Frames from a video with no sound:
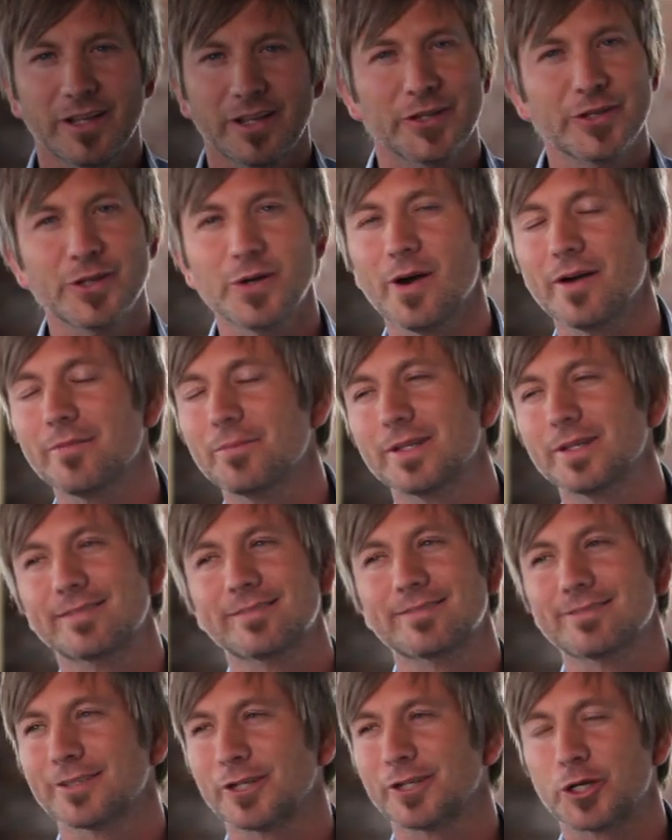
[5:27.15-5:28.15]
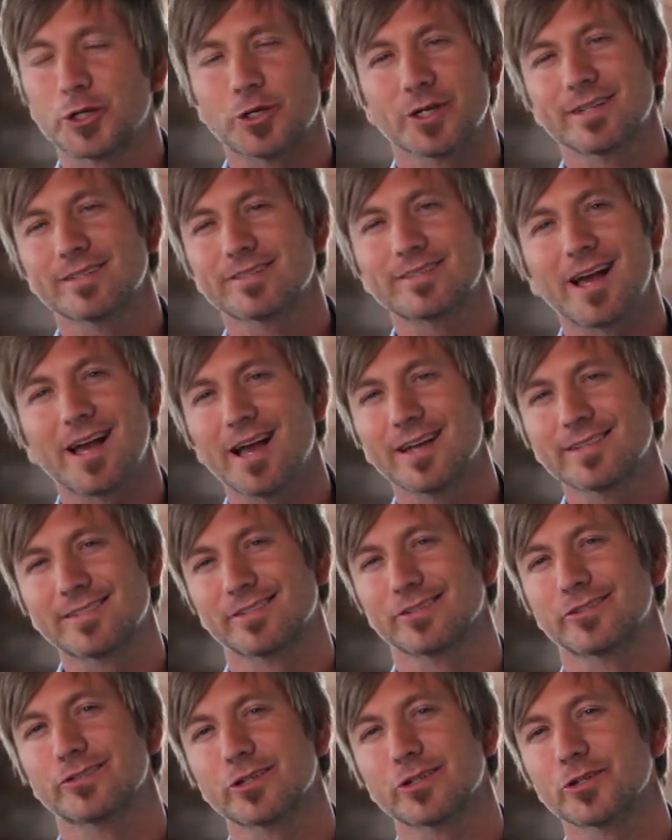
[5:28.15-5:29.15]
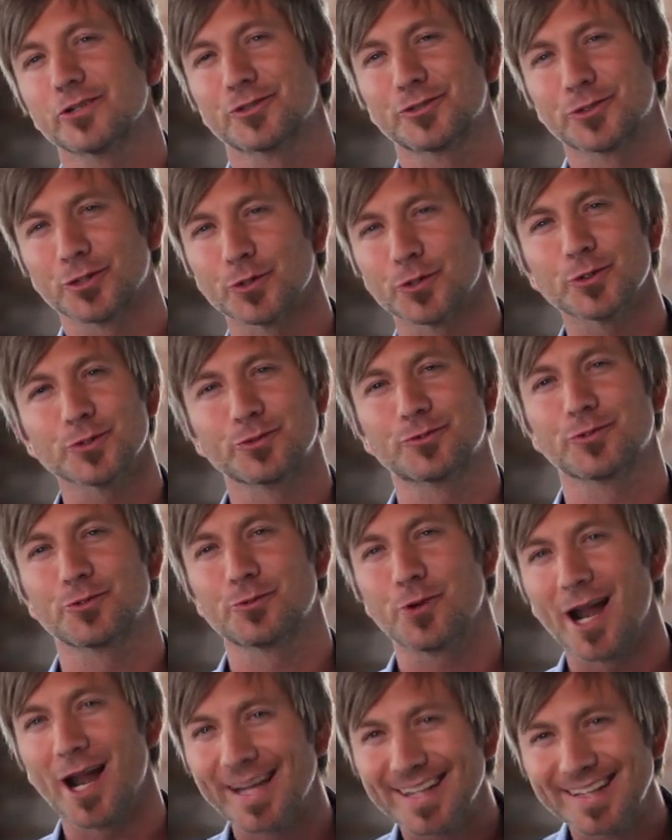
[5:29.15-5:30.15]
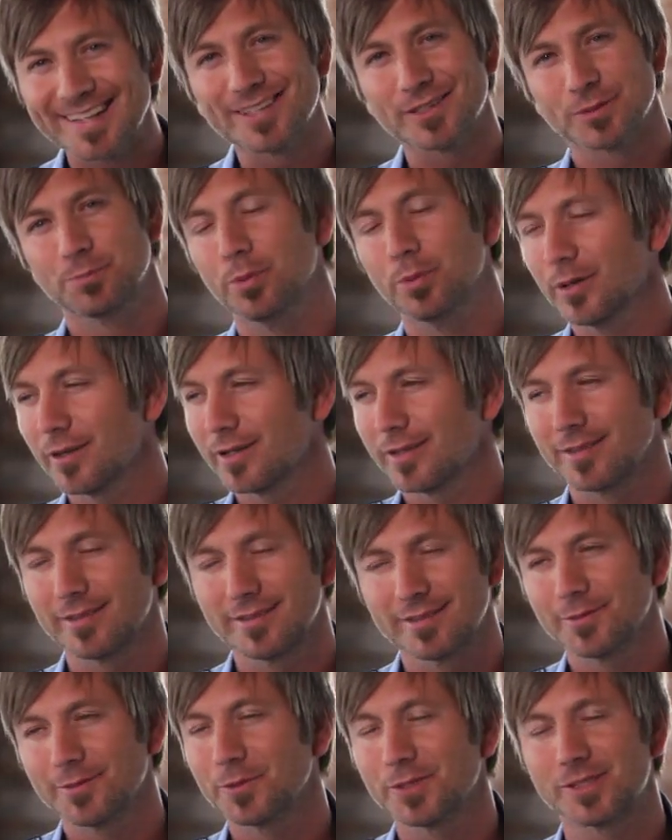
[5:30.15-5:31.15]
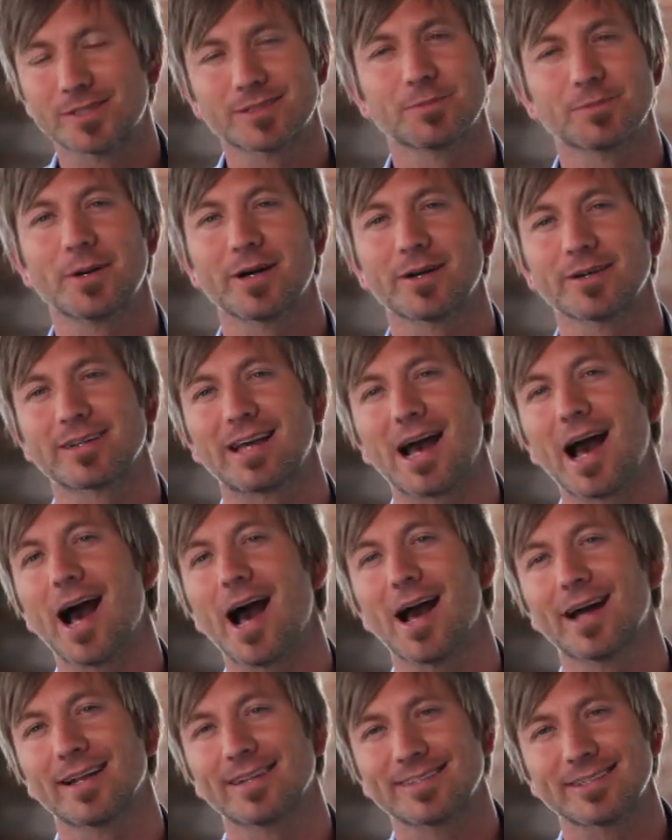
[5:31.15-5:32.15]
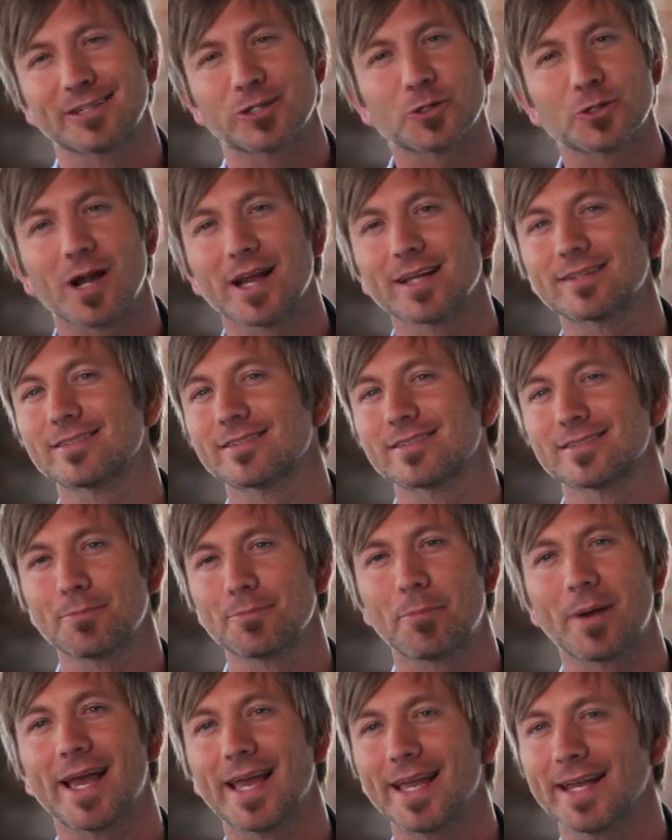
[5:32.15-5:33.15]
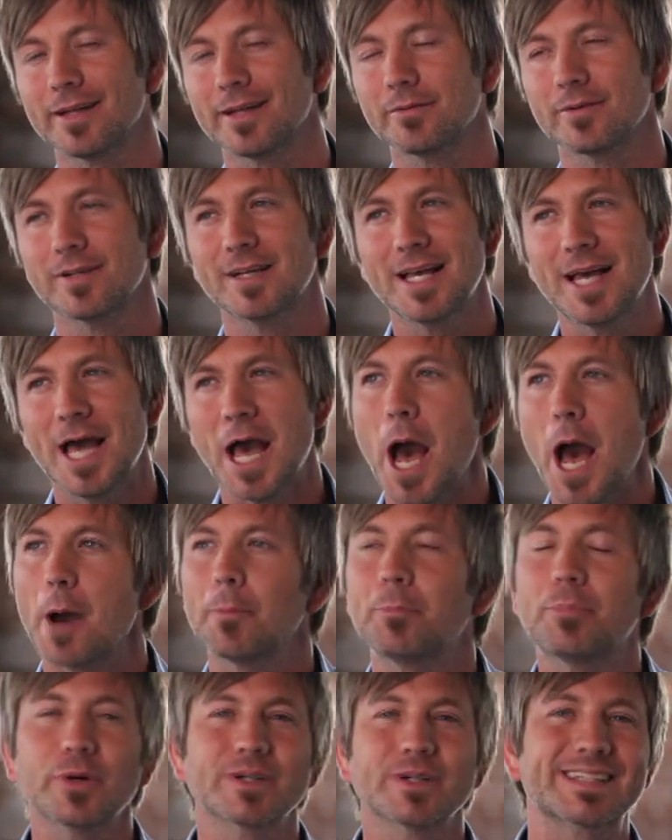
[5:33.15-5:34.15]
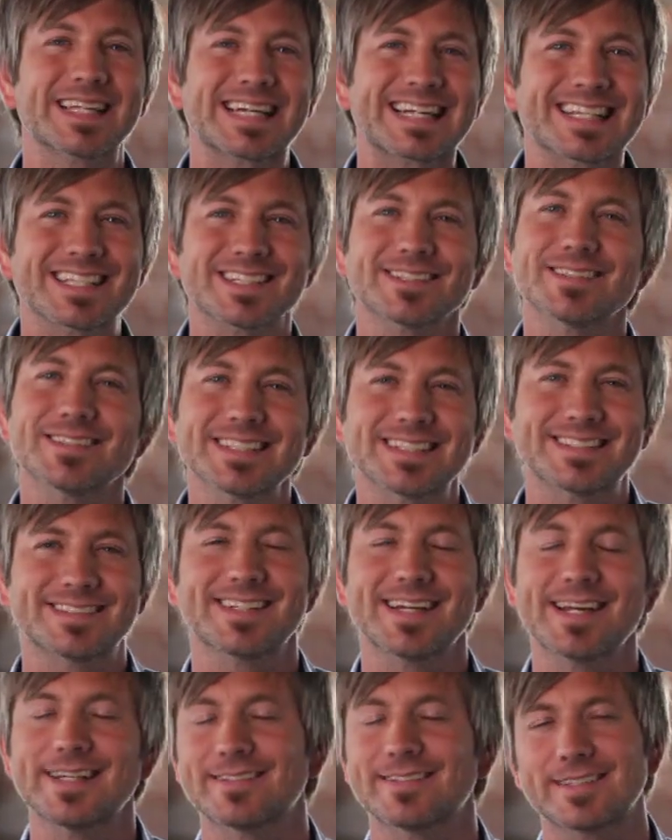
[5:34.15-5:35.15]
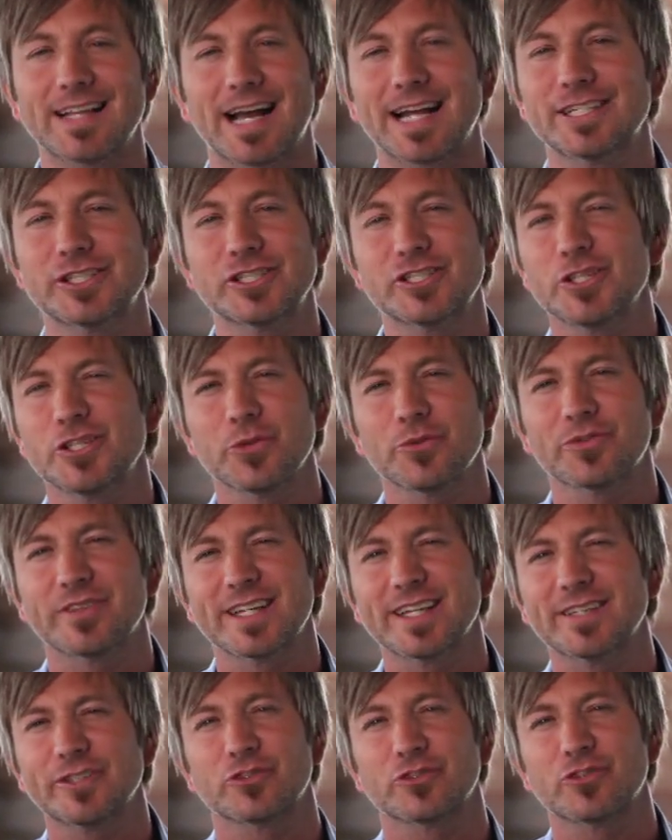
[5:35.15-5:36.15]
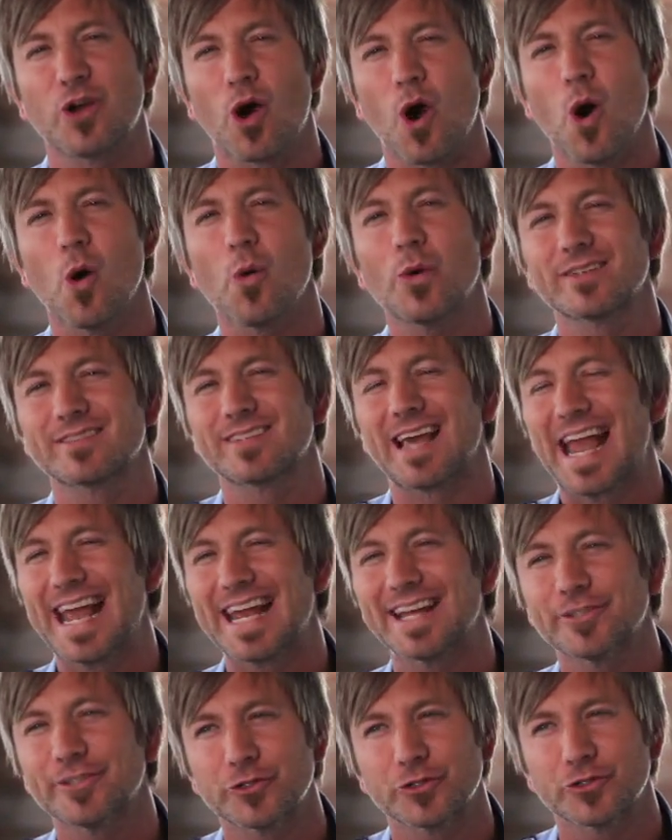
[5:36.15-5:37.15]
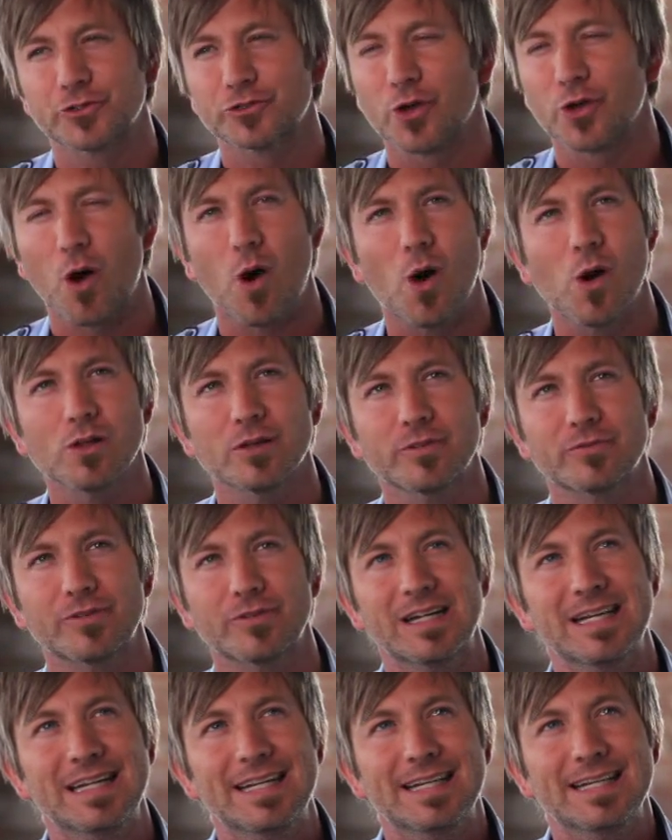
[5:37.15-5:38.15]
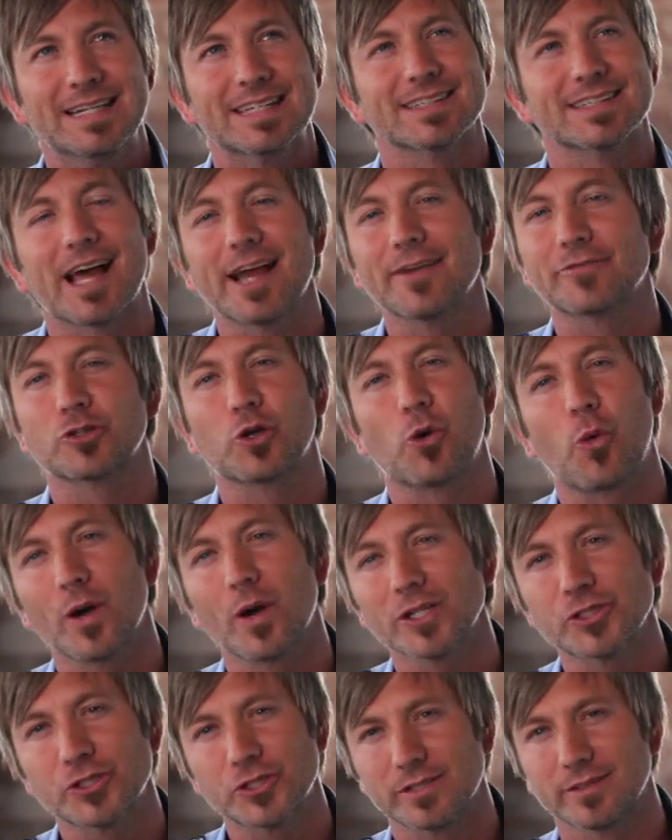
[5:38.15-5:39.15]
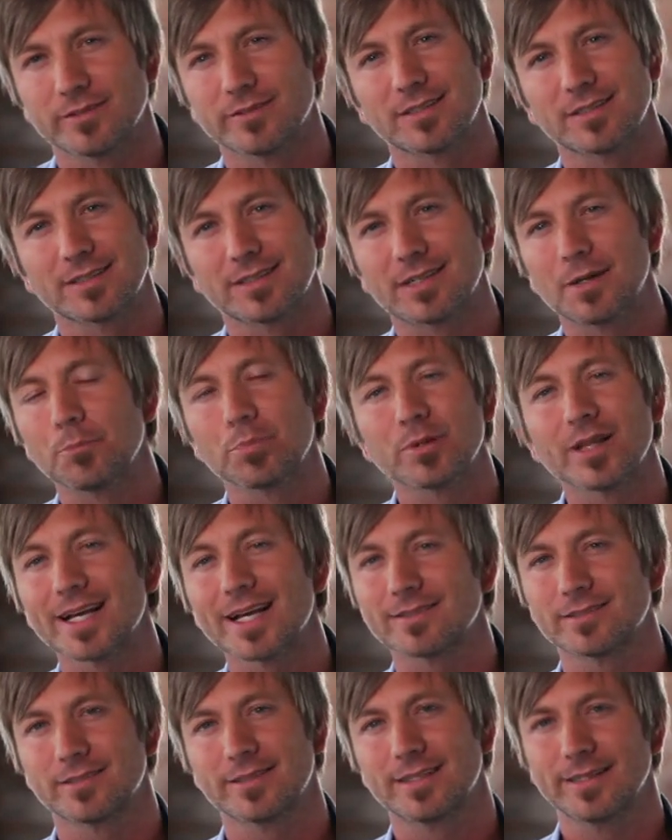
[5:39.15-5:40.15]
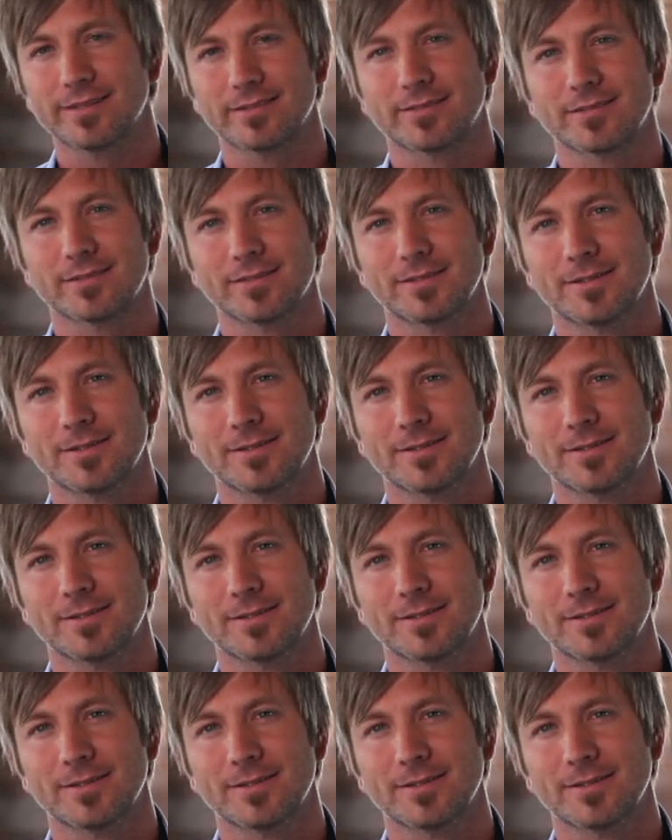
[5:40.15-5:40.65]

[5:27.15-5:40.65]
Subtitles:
You know, I've been criticized in certain circles for writing this book, which is about God and crisis and pain. A book that clearly states that I just don't think there's always answers to all of life's questions and complexities.